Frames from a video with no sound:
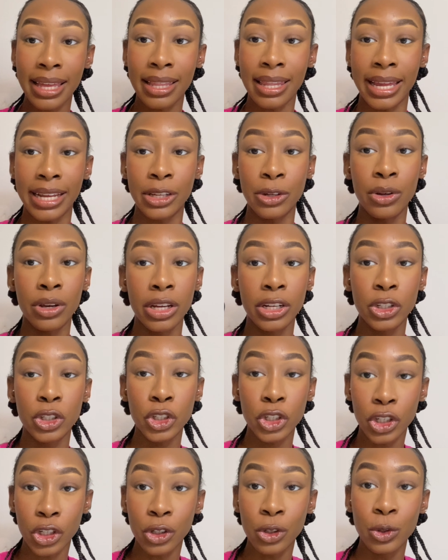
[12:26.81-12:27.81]
like, you can
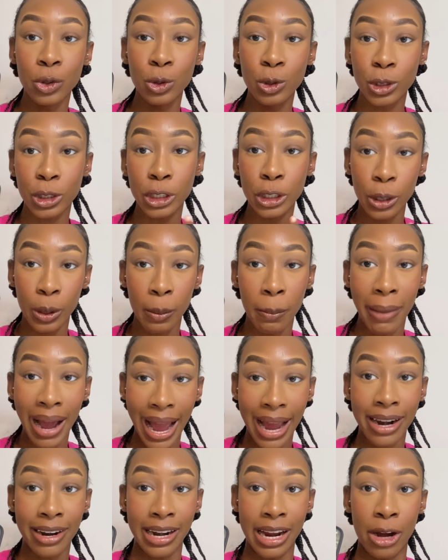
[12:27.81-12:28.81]
choose your
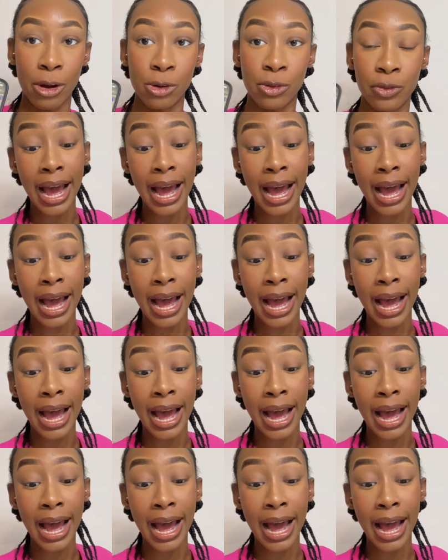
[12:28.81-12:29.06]
background.